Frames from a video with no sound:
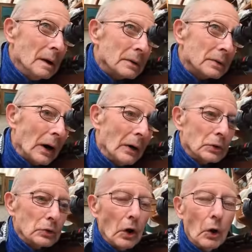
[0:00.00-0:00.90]
so
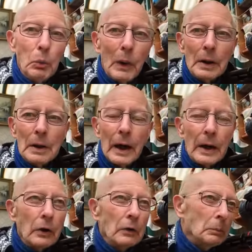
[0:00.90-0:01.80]
it's on one
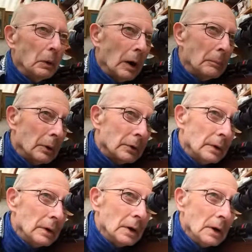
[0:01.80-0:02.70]
leg on the bipod,
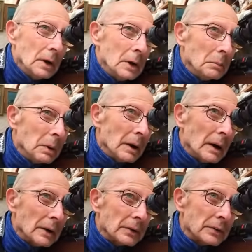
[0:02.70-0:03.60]
but
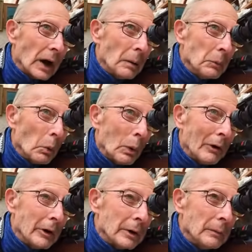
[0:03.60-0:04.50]
as I say, I'm not worried.